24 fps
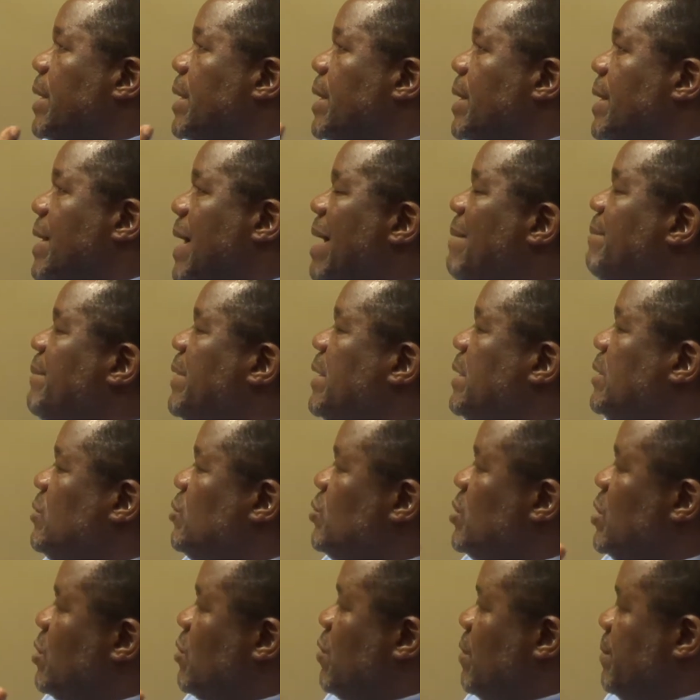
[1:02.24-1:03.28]
come
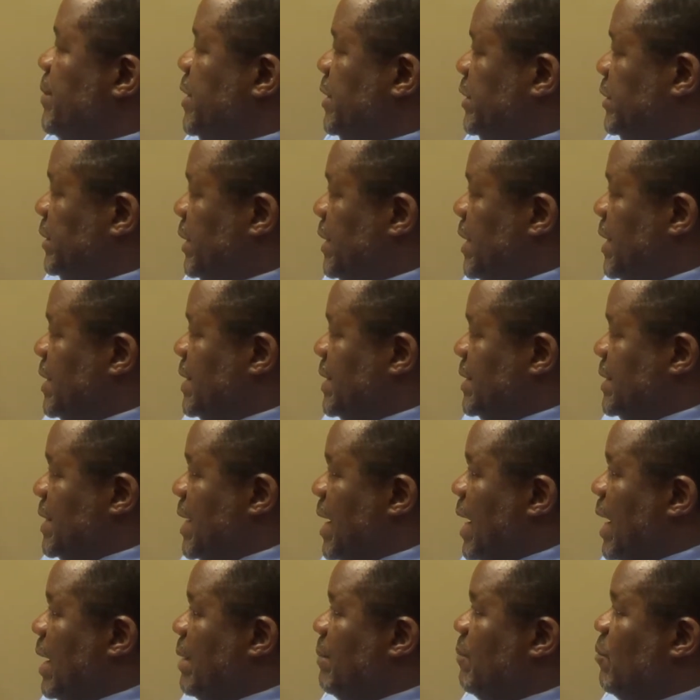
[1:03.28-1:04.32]
into the commission at a
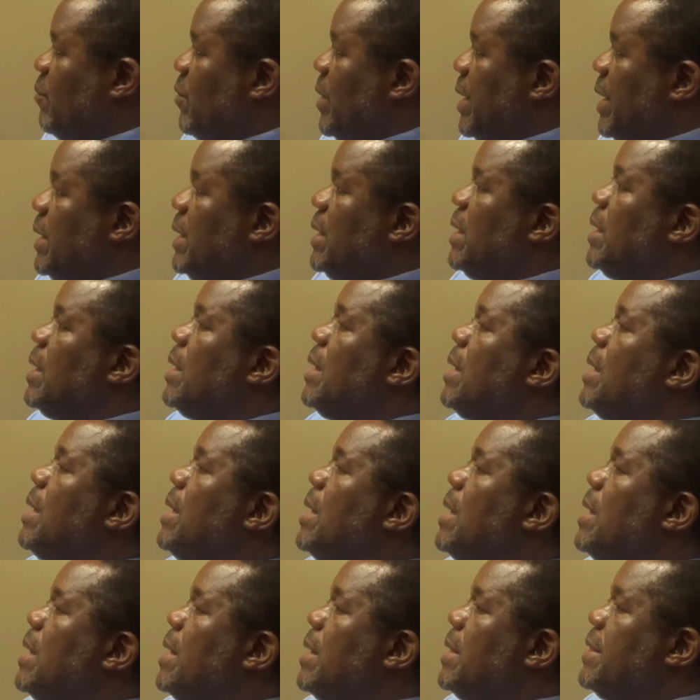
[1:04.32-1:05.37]
time when
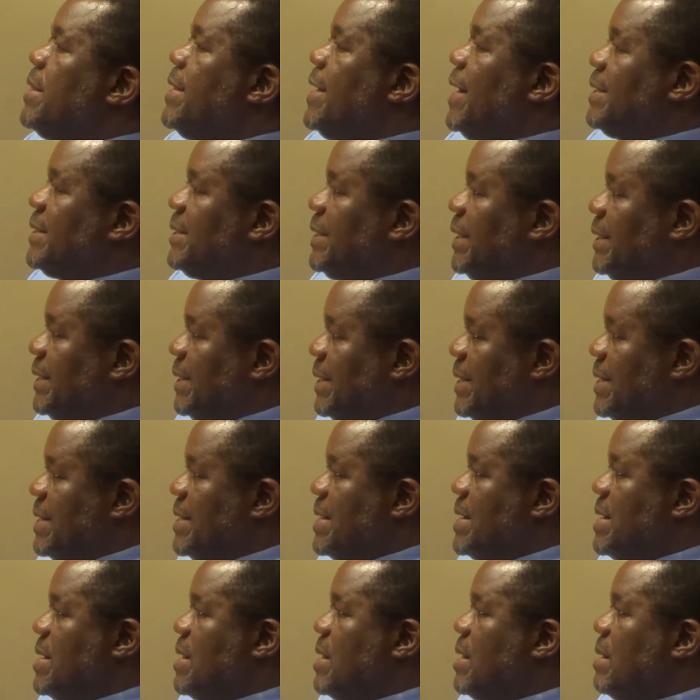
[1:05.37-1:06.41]
there are
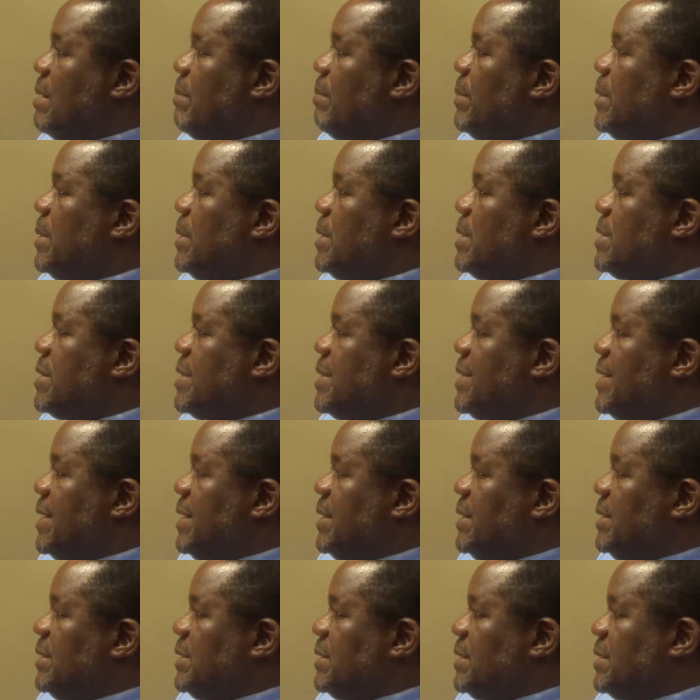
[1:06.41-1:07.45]
certain
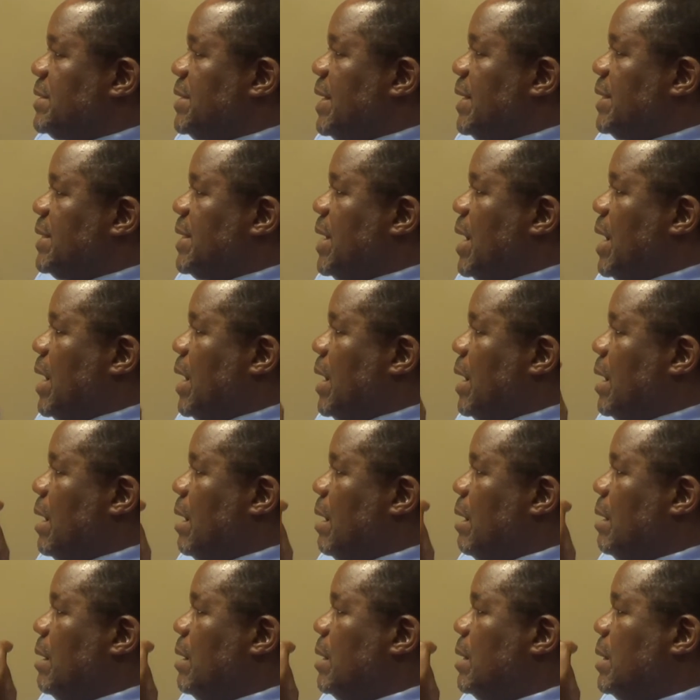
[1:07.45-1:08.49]
things that
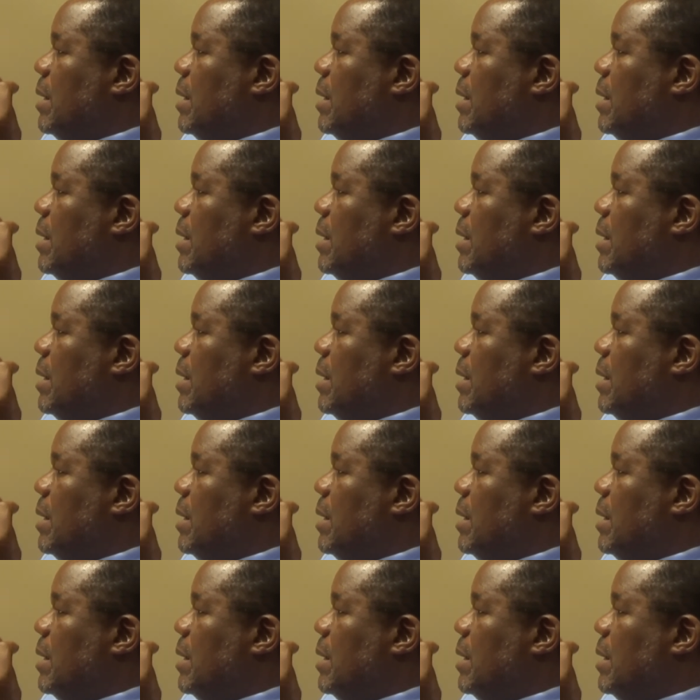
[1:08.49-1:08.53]
are